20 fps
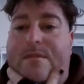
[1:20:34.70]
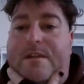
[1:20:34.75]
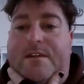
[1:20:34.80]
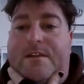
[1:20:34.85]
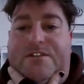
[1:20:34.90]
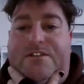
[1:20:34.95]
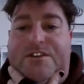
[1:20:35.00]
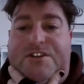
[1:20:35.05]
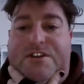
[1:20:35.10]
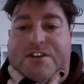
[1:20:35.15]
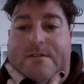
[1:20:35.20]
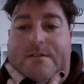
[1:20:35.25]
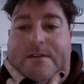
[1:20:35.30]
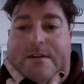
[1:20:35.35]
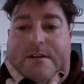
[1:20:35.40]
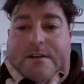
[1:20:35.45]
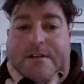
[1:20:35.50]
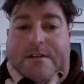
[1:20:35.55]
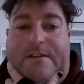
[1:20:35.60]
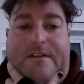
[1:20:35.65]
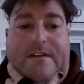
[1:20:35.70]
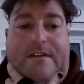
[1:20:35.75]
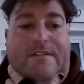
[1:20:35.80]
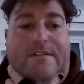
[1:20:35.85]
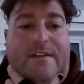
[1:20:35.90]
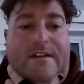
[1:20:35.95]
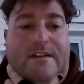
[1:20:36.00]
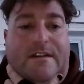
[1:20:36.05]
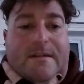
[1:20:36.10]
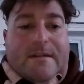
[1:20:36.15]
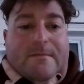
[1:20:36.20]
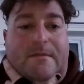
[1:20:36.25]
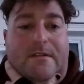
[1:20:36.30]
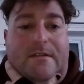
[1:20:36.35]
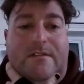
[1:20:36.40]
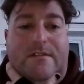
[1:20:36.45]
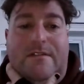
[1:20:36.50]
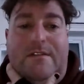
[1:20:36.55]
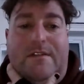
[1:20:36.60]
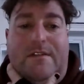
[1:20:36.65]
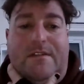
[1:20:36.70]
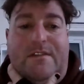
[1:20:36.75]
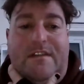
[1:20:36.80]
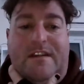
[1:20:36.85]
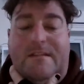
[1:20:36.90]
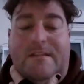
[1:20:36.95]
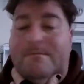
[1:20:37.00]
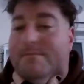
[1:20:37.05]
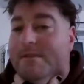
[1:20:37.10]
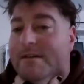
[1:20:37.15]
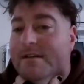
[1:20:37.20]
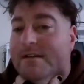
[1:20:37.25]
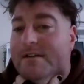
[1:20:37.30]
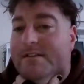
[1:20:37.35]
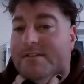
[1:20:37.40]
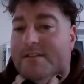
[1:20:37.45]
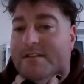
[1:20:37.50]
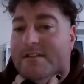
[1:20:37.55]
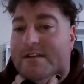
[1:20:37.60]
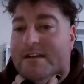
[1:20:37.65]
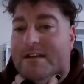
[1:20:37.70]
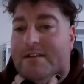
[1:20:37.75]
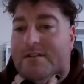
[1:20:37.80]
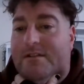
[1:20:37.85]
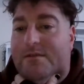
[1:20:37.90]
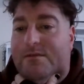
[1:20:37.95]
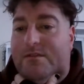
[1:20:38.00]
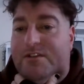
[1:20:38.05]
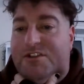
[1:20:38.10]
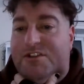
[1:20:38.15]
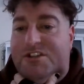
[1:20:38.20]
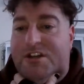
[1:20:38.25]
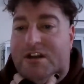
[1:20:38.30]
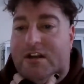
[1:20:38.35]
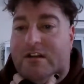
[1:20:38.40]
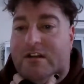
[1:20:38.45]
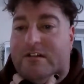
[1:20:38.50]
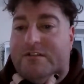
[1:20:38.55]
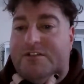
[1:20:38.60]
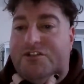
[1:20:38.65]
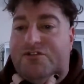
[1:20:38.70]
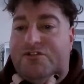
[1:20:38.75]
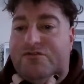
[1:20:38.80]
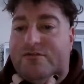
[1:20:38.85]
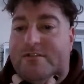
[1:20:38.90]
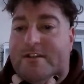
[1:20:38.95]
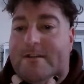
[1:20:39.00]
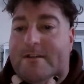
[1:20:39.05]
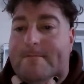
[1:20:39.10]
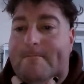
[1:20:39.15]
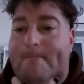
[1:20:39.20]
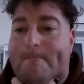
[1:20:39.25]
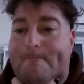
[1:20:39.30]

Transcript: It's just showing yourself, Andy, but there is a second person that is watching the live stream.